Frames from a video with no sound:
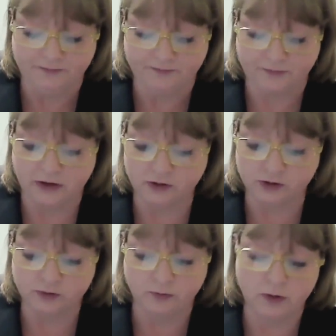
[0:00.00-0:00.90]

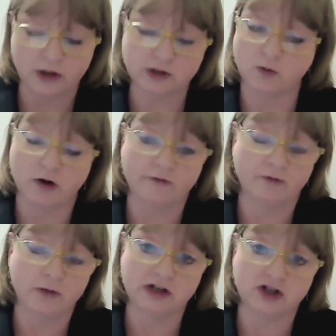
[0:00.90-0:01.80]
There's much more
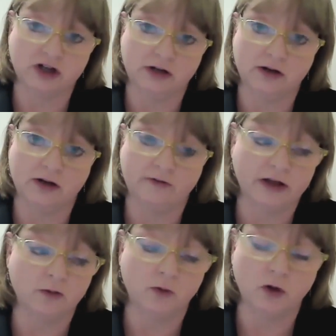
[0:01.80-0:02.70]
information
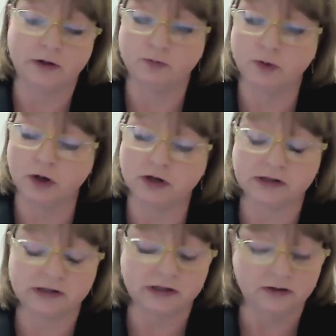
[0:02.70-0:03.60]
available in
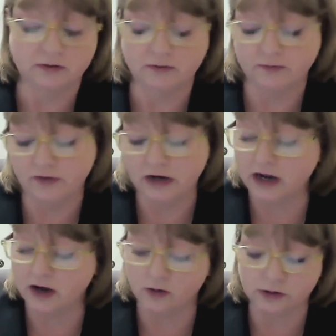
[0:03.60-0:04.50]
books and
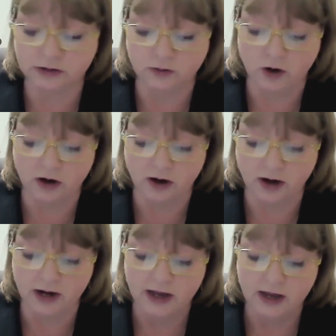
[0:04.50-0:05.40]
videos and
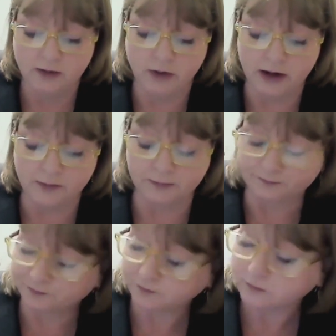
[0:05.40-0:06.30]
whatnot, but
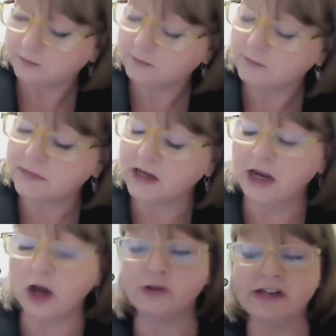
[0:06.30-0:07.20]
you
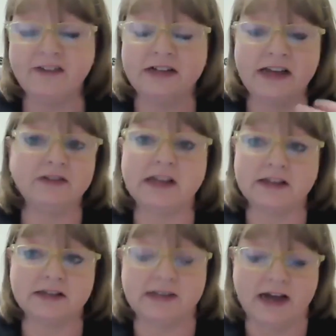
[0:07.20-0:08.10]
know, David set
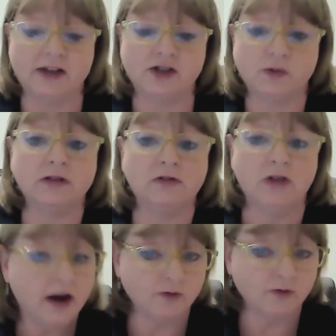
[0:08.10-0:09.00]
the stage. There was a
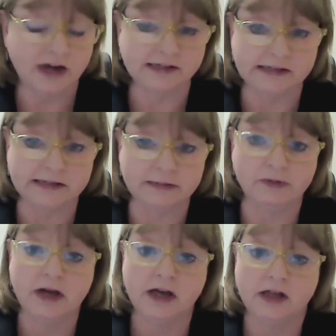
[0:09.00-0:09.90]
lot of racism.
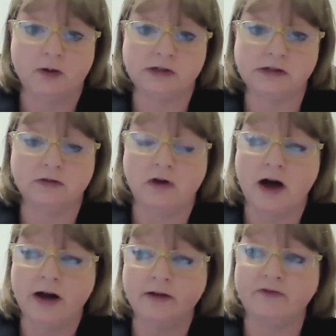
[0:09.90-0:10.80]
There was a
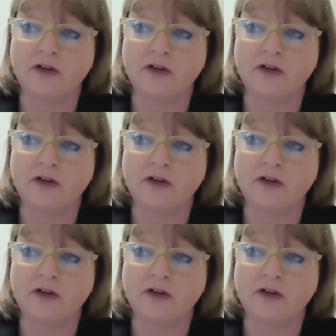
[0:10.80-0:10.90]
lot of